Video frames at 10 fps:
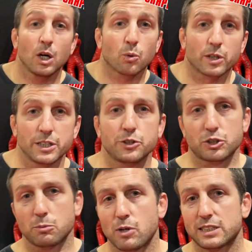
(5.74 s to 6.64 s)
We're going to do
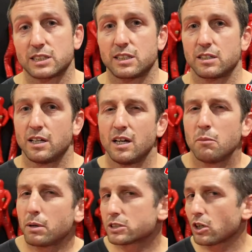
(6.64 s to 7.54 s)
some wrestling,
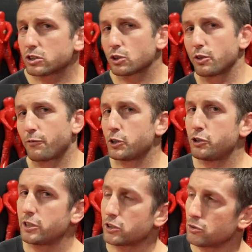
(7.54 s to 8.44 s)
but it's also good for
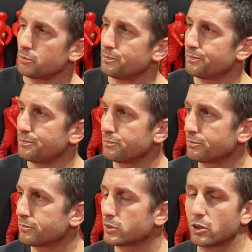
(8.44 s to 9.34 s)
jiu-jitsu.
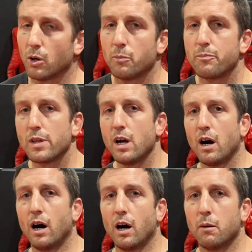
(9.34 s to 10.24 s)
So,
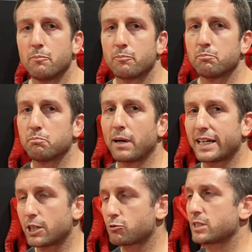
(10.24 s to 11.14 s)
um, my
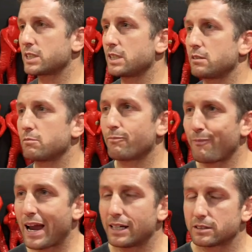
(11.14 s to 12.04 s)
catch wrestling
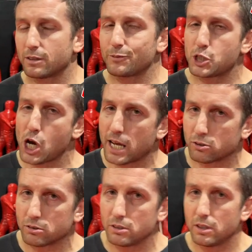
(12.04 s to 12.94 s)
fans of the
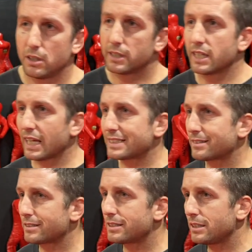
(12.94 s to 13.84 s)
channel, they like to
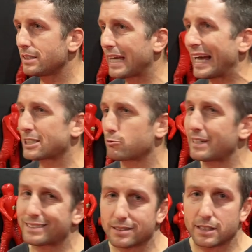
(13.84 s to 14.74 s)
see catch
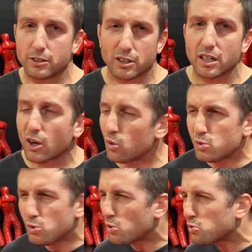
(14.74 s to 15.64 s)
wrestling. They're going to go,
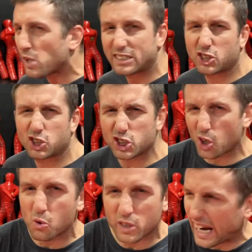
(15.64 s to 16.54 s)
ooh, that's
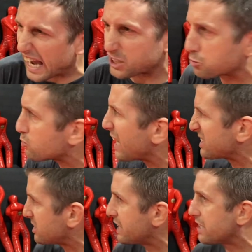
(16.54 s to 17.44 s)
so catch
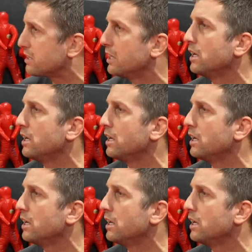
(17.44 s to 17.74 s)
wrestling.